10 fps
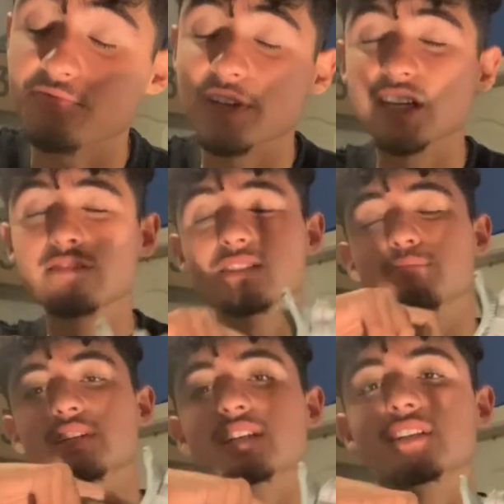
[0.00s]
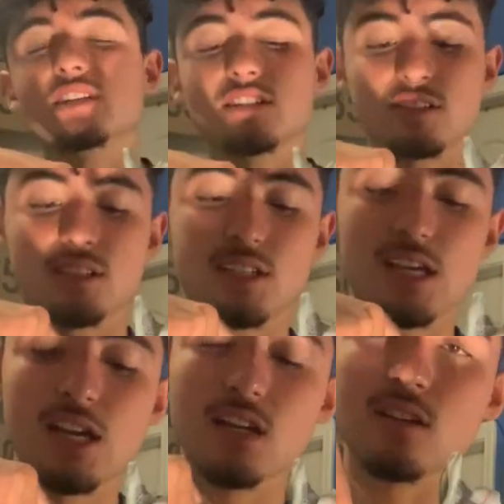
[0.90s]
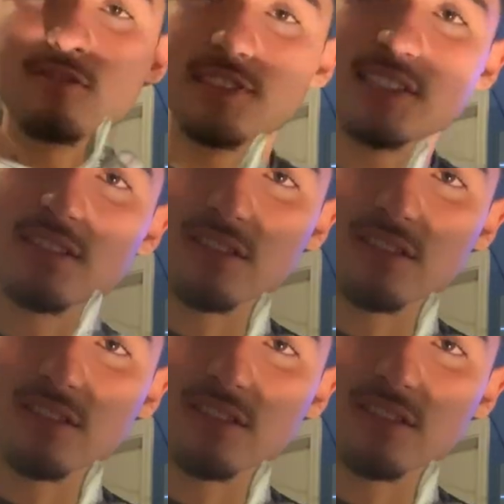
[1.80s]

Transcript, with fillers: favorite pair of the